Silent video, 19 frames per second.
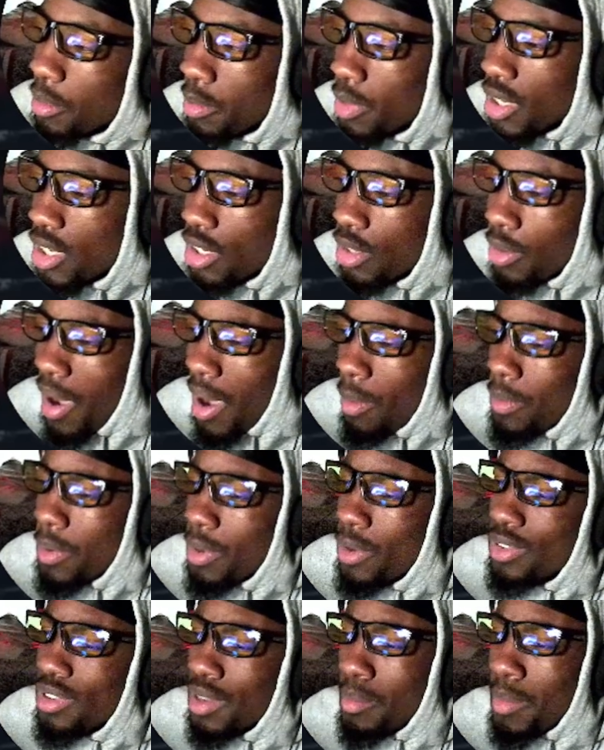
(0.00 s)
Look at him. Why
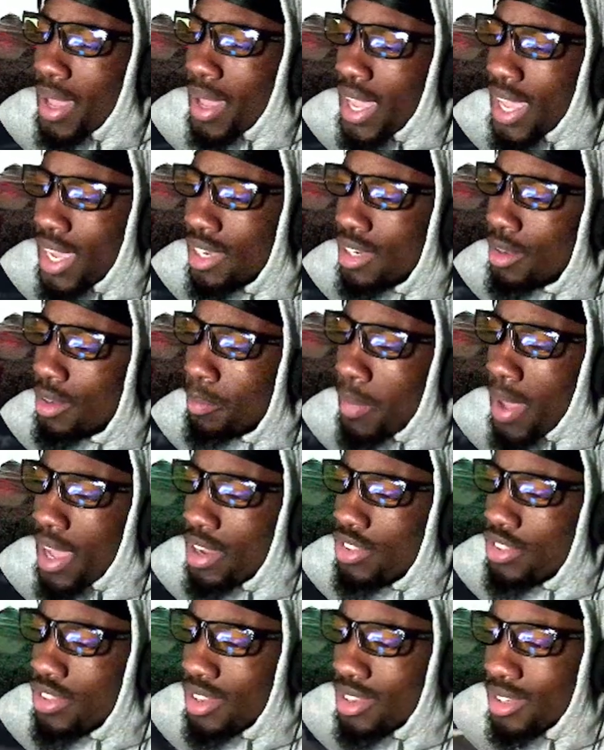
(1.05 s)
Wheels look mad? look mad
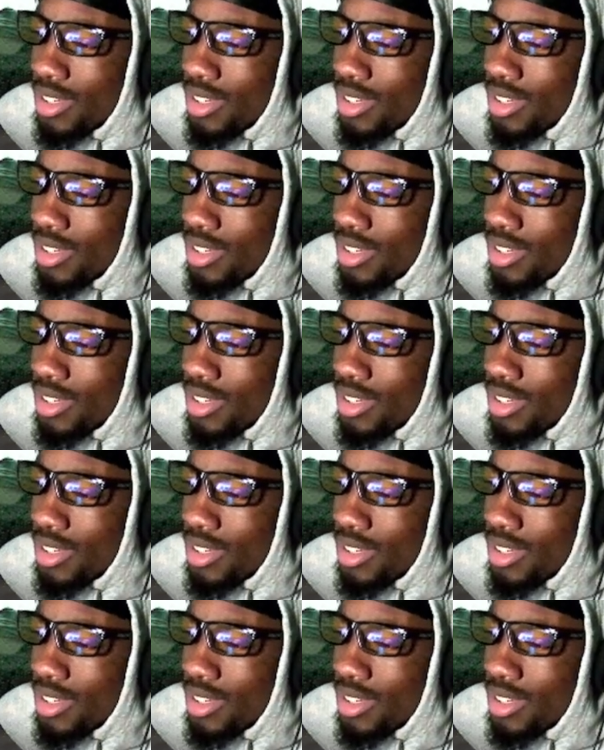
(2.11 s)
as hell.